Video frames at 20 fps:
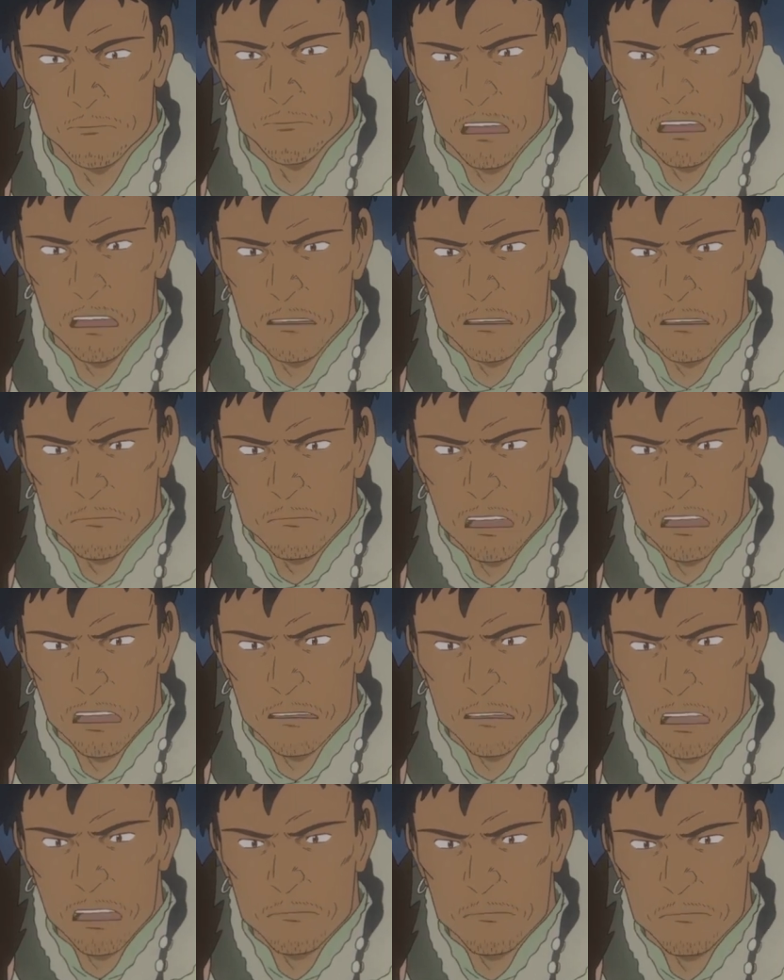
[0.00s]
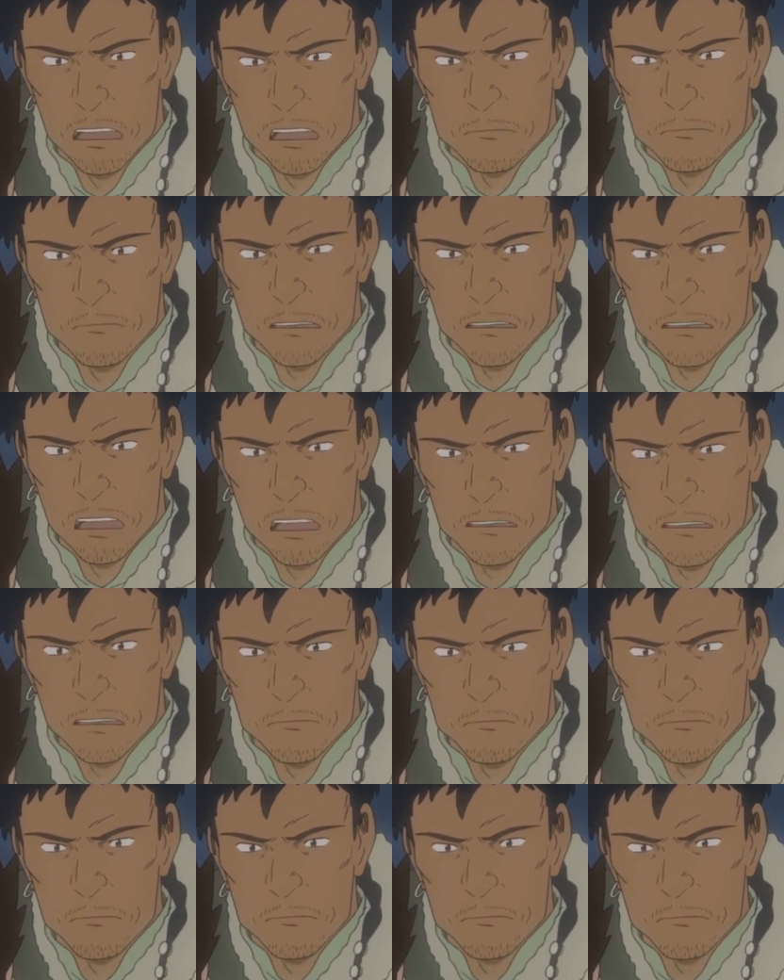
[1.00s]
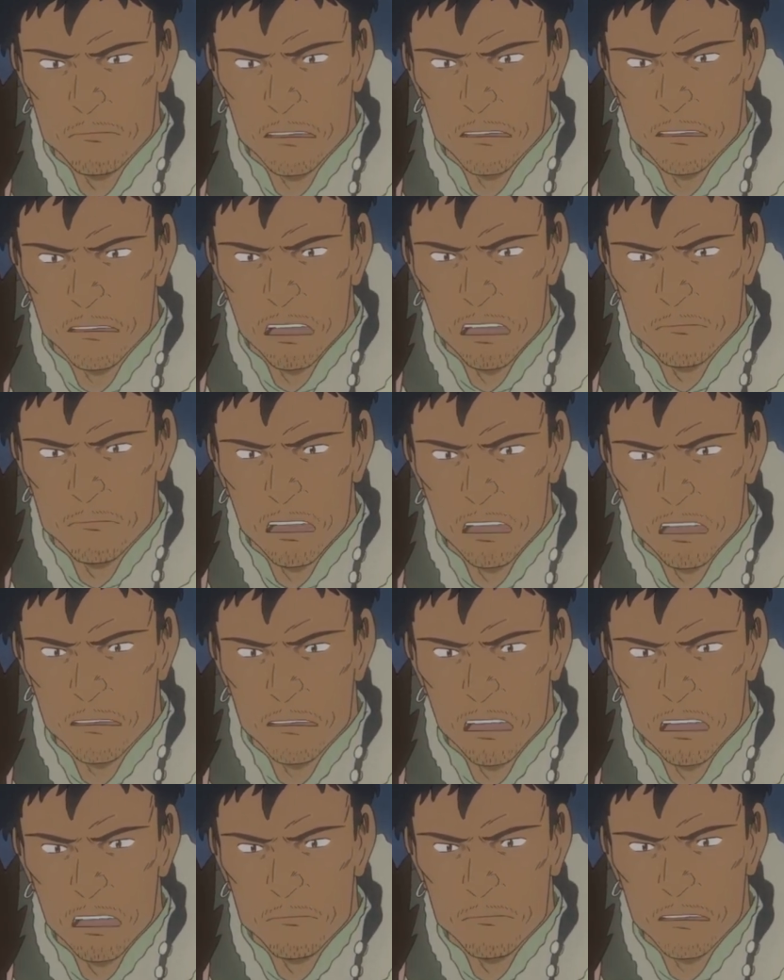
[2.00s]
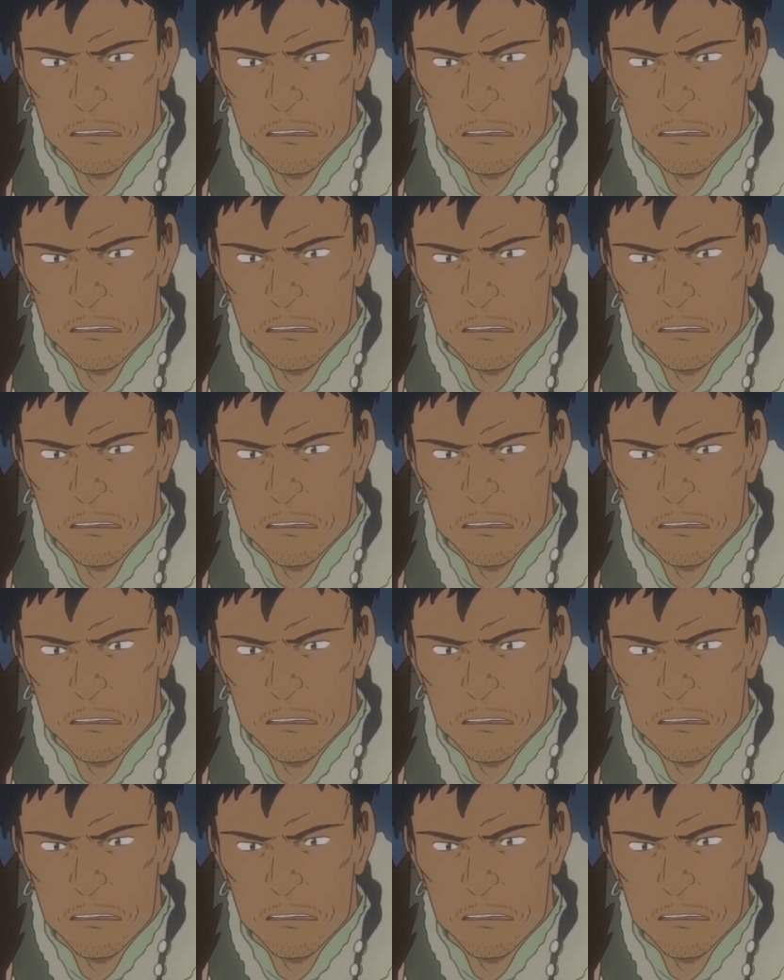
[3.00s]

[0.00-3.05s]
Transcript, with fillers: This is Doji's fight alone. We can't